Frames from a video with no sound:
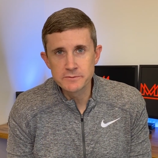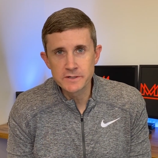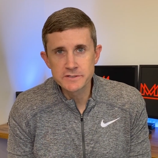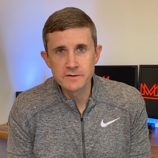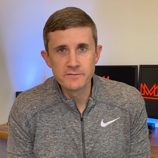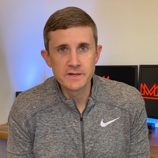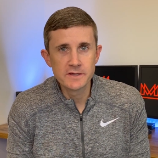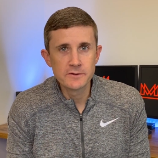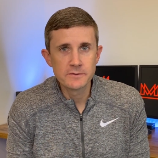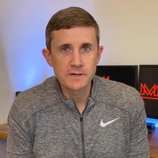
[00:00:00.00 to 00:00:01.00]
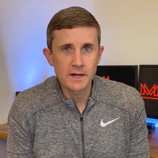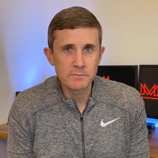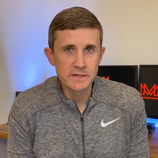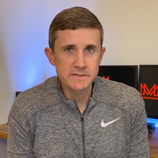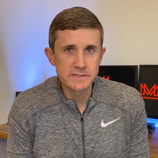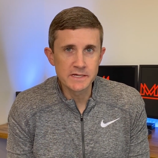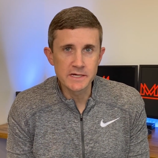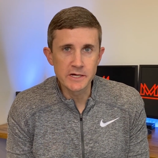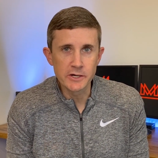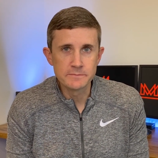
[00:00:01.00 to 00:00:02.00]
watching our video. God bless and take
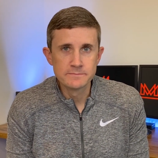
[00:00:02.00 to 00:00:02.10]
care.